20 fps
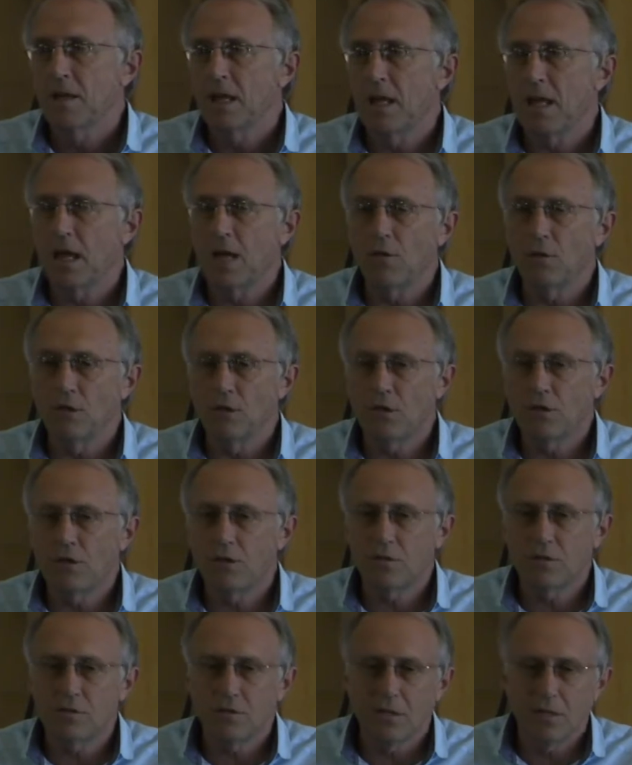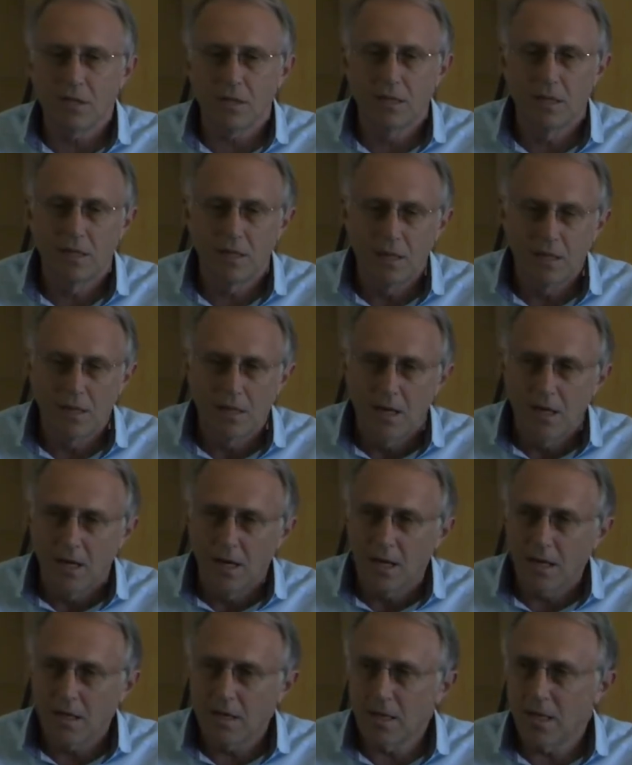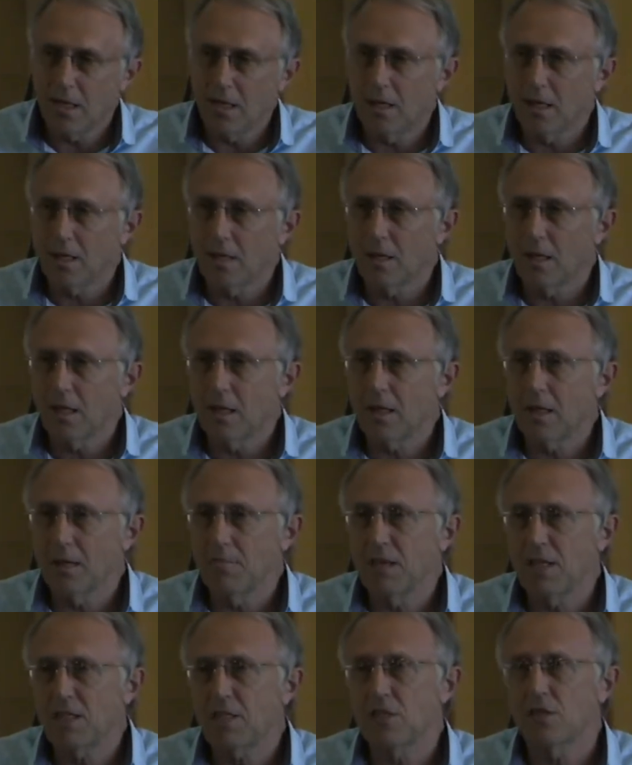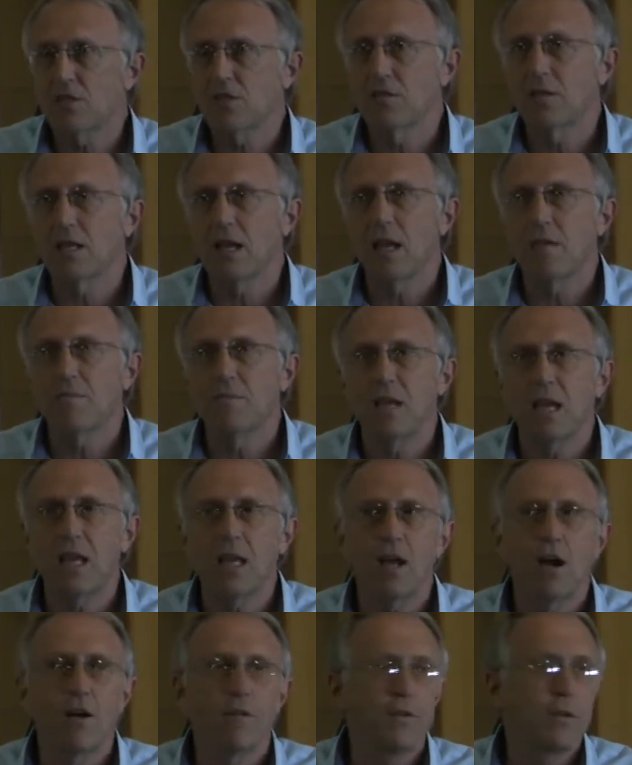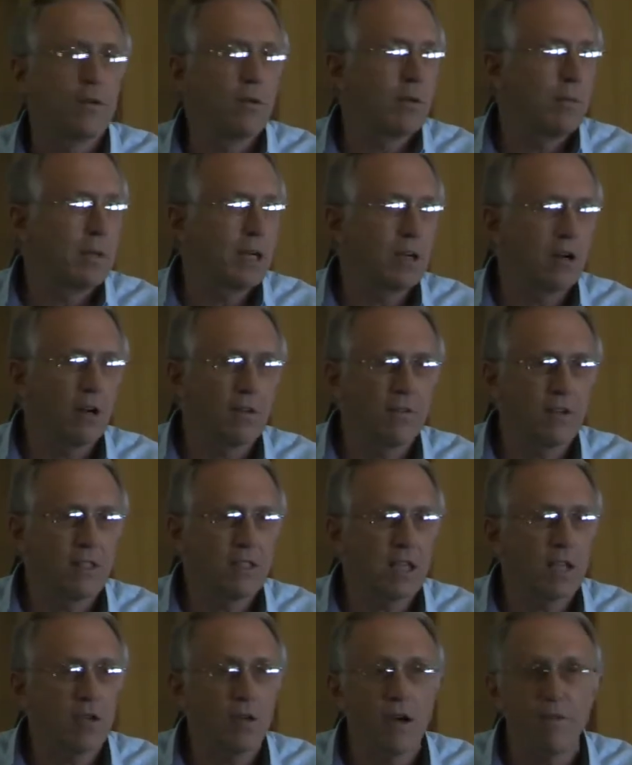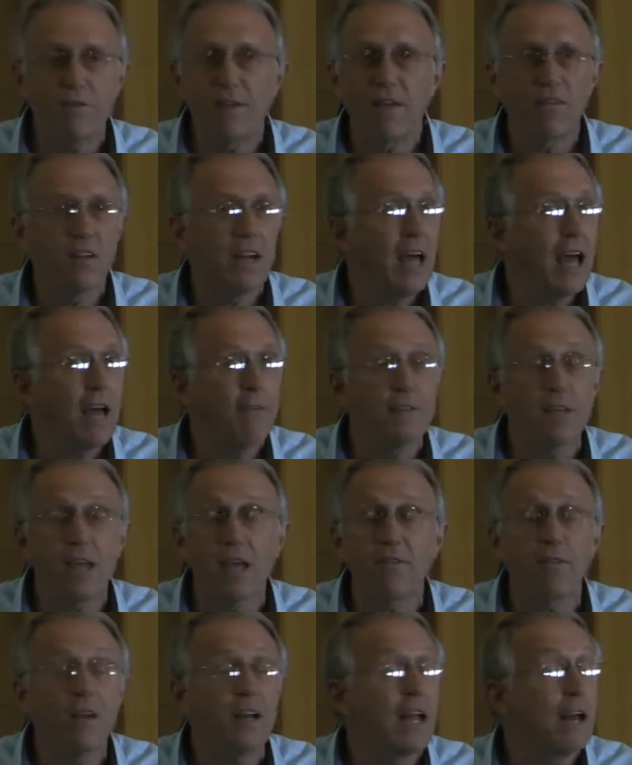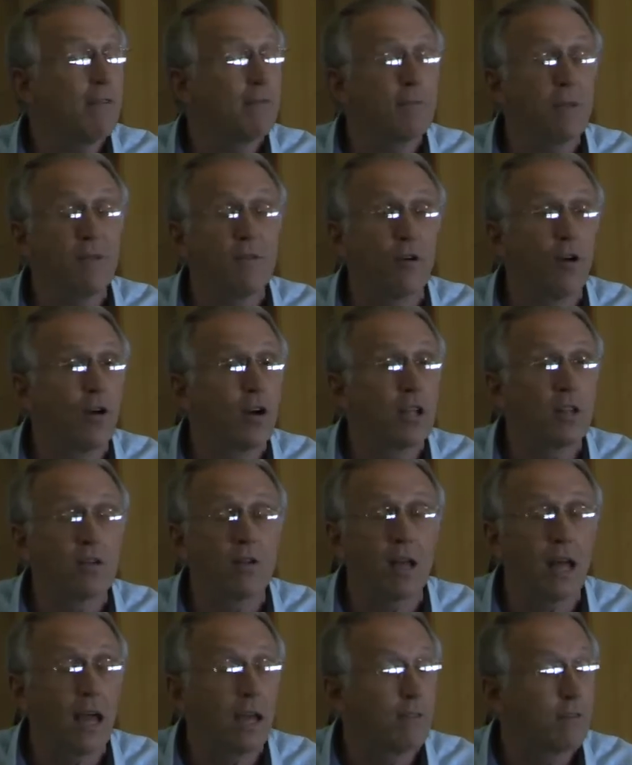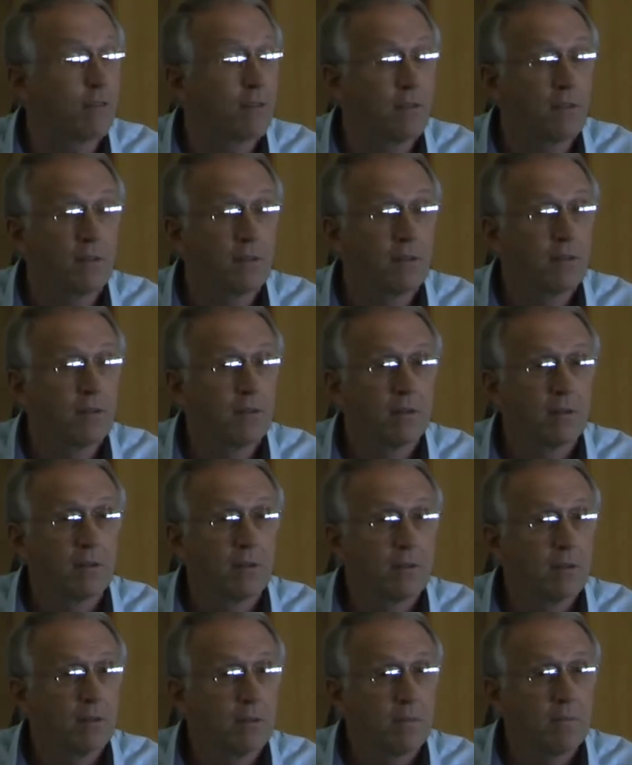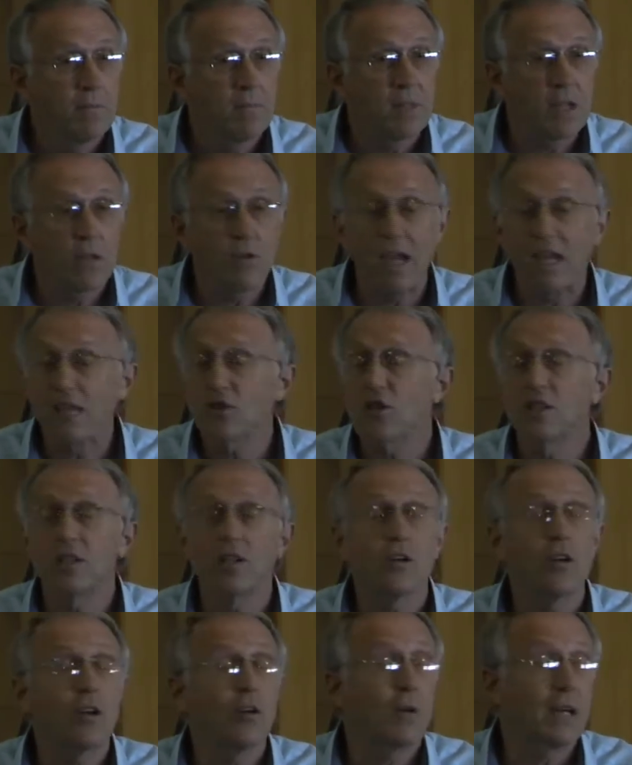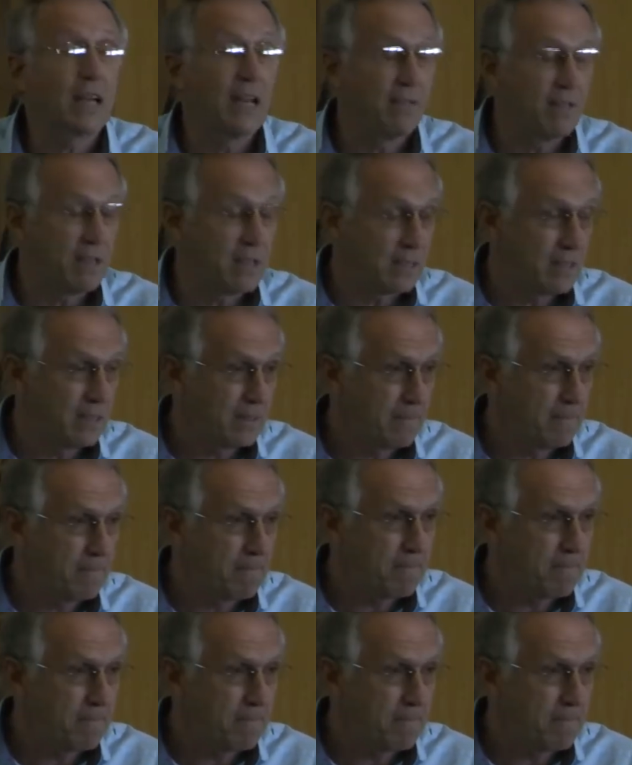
And I will, I think, in the message today, many of you will be convinced that you have never loved, ever loved before in your life, that you actually don't know what love is.